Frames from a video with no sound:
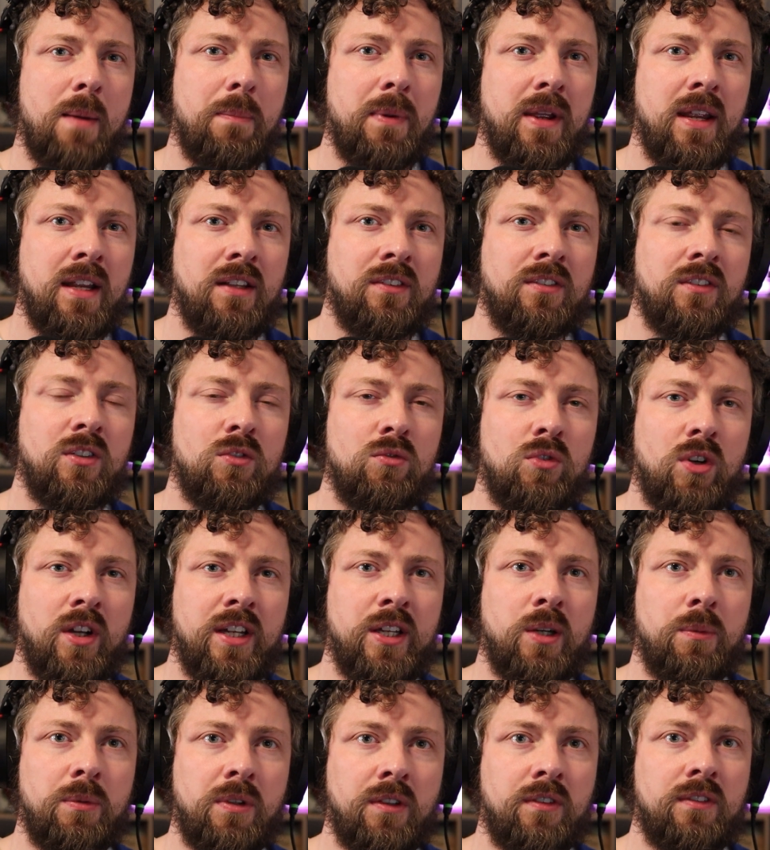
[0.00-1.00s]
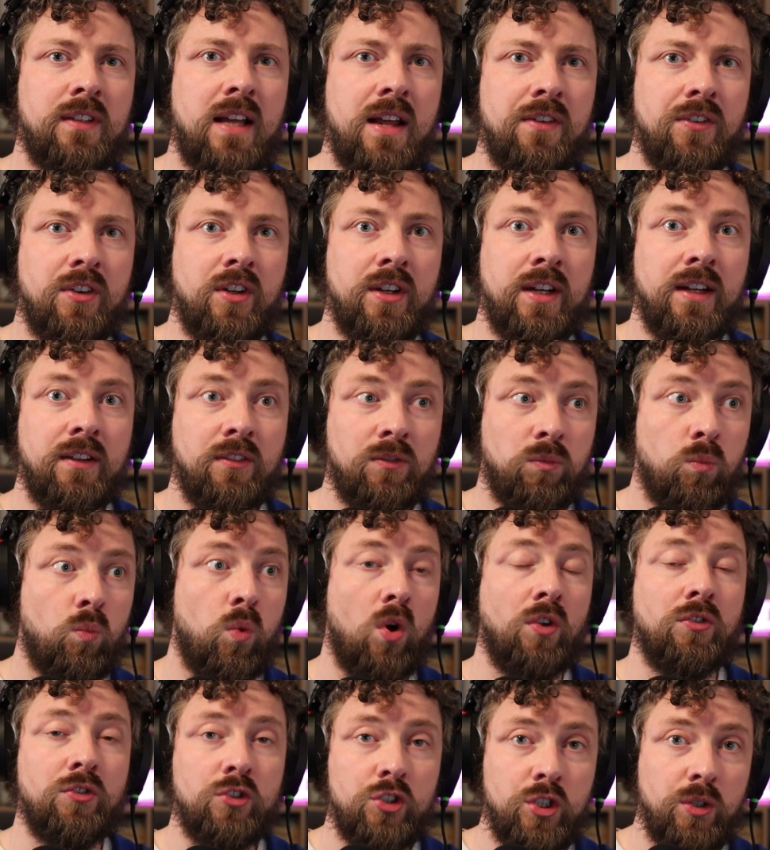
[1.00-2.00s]
app isn't really up to standard. It
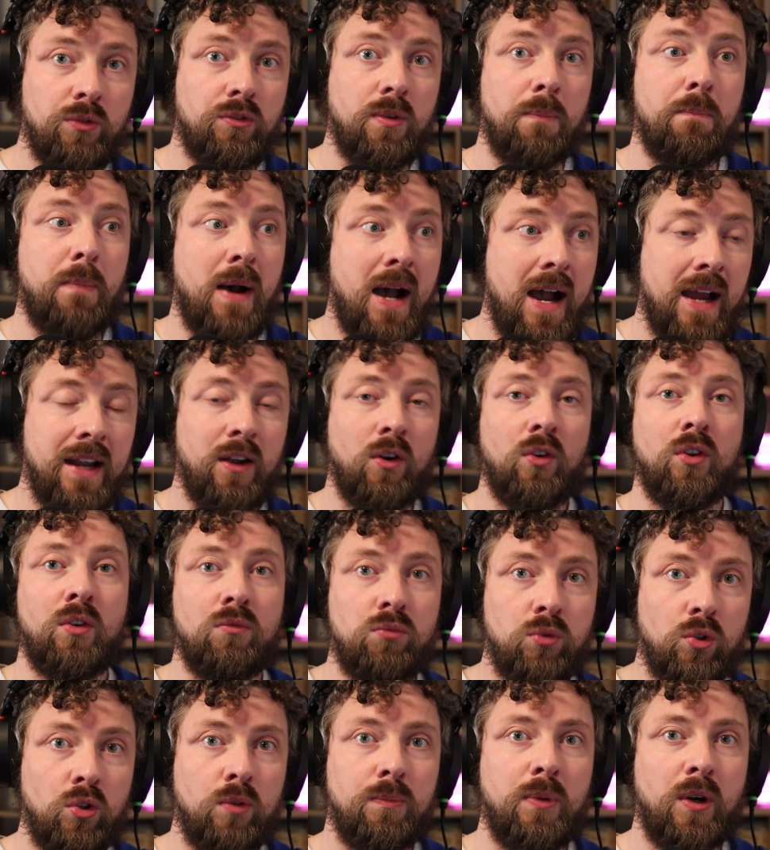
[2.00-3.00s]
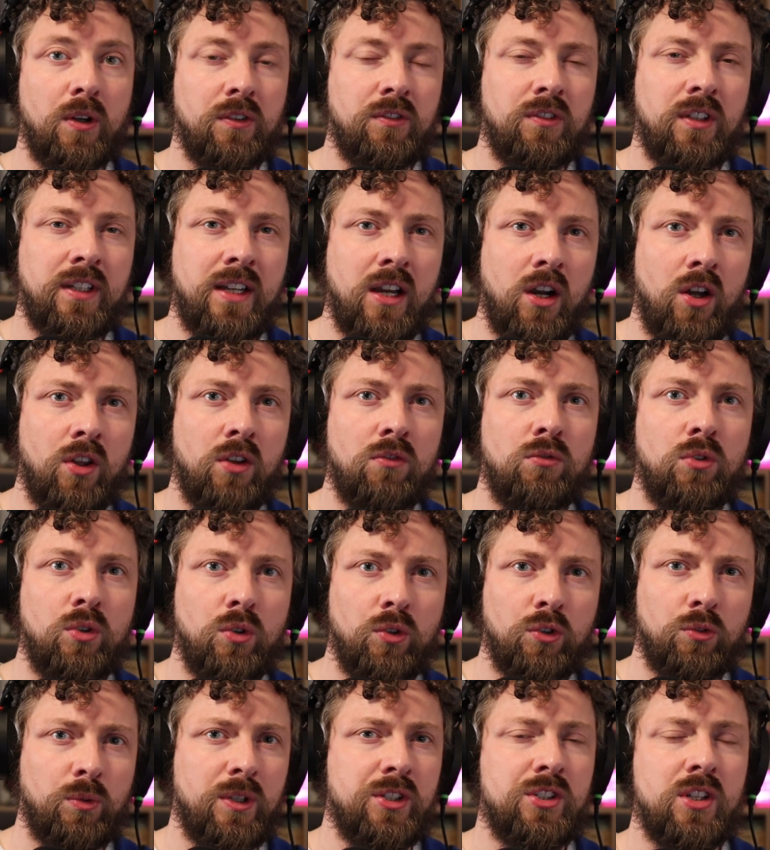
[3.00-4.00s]
wants you to buy all the rule books to get all the
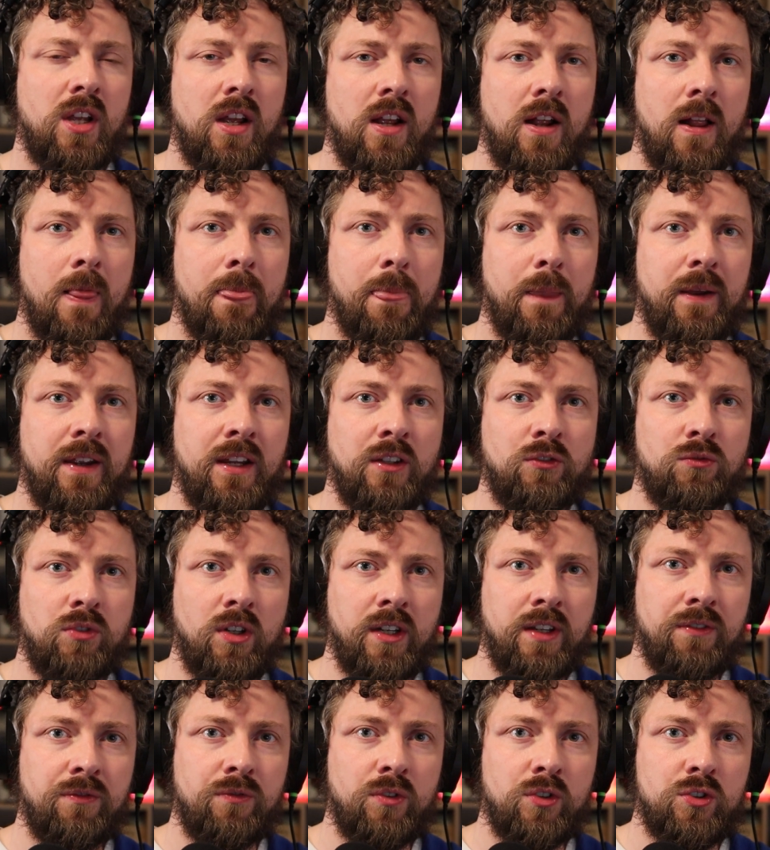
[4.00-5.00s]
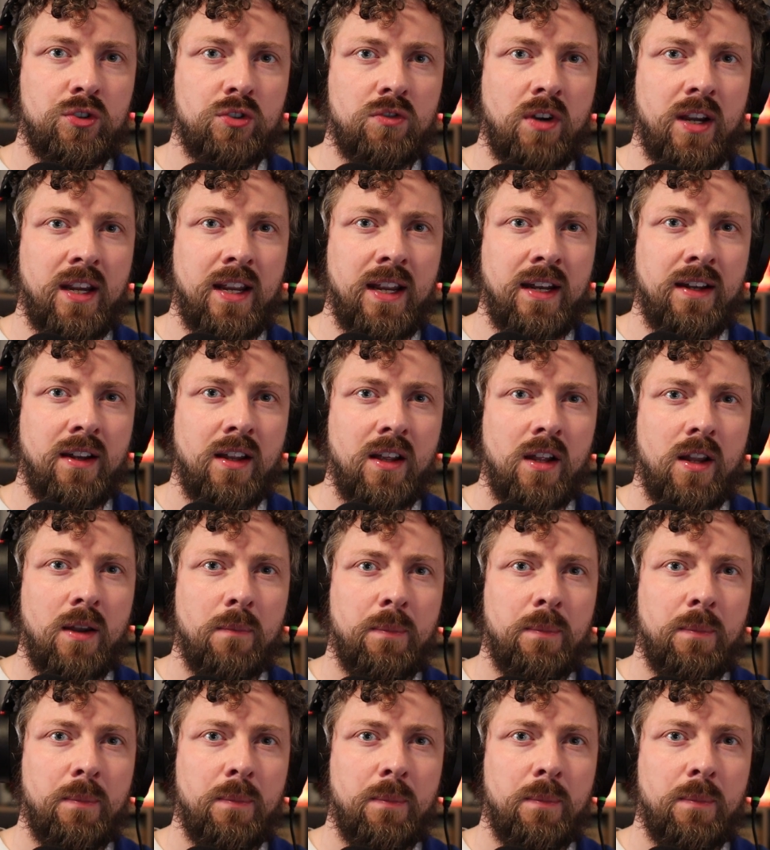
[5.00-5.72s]
rules, which is really frustrating.